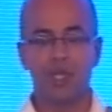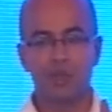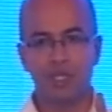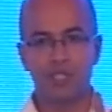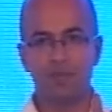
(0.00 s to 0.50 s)
and
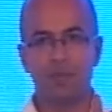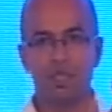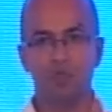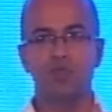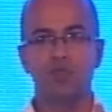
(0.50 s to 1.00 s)
you can just
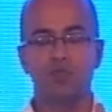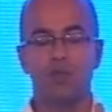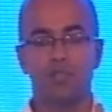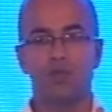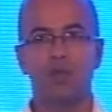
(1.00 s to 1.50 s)
pick and choose
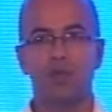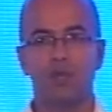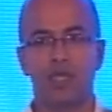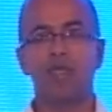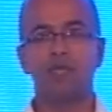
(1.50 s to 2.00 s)
what's
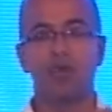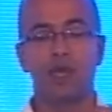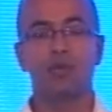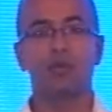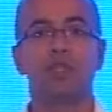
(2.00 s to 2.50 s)
available. Yes,
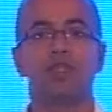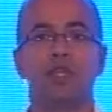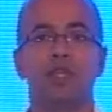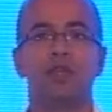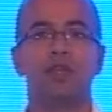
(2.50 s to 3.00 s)
more things
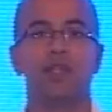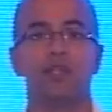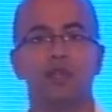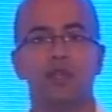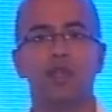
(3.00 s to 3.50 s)
are getting
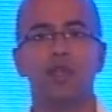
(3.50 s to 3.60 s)
created.